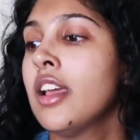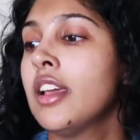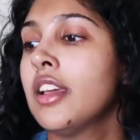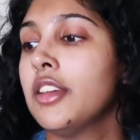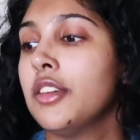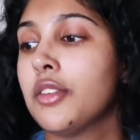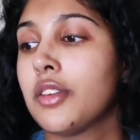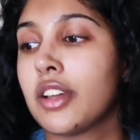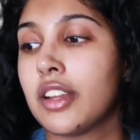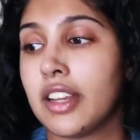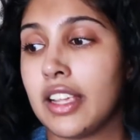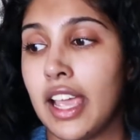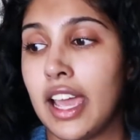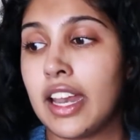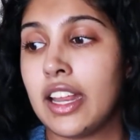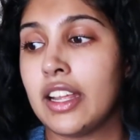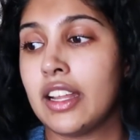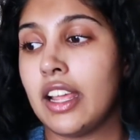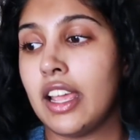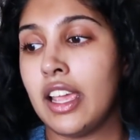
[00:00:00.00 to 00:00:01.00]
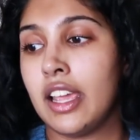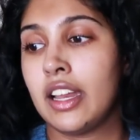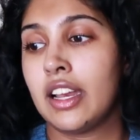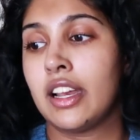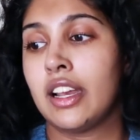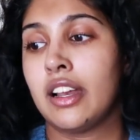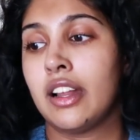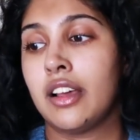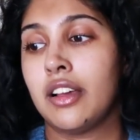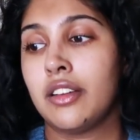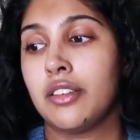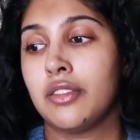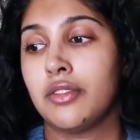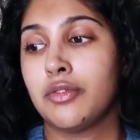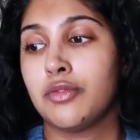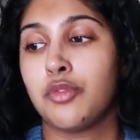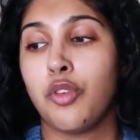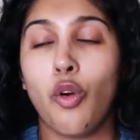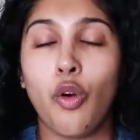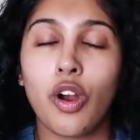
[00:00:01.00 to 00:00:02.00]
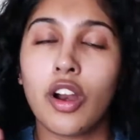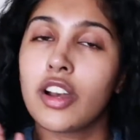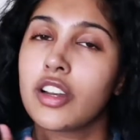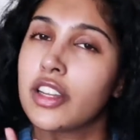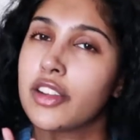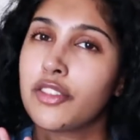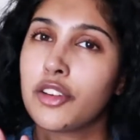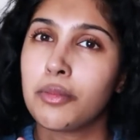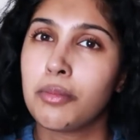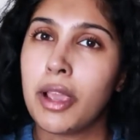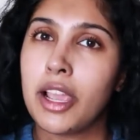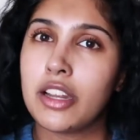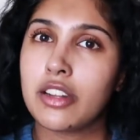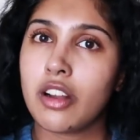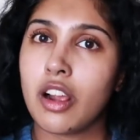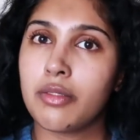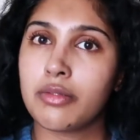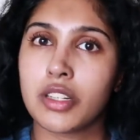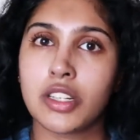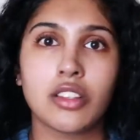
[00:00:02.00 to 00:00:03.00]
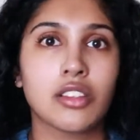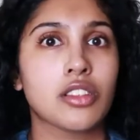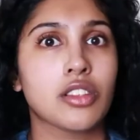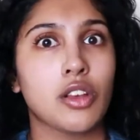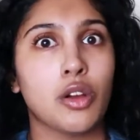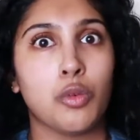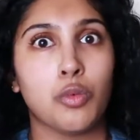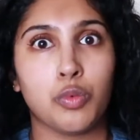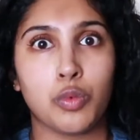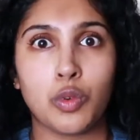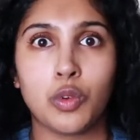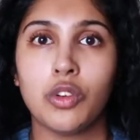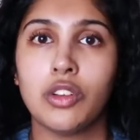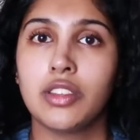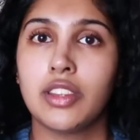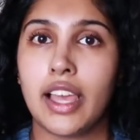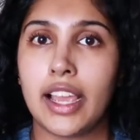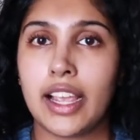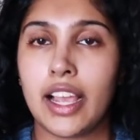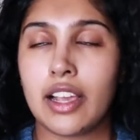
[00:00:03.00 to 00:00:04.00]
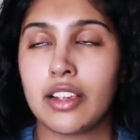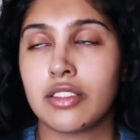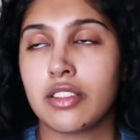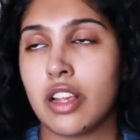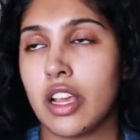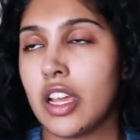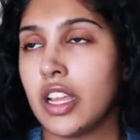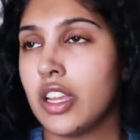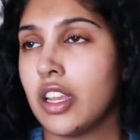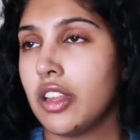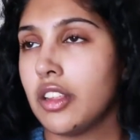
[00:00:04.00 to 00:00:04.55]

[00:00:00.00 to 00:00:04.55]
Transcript: you can get it in 4 different page options. So ruled, like I said,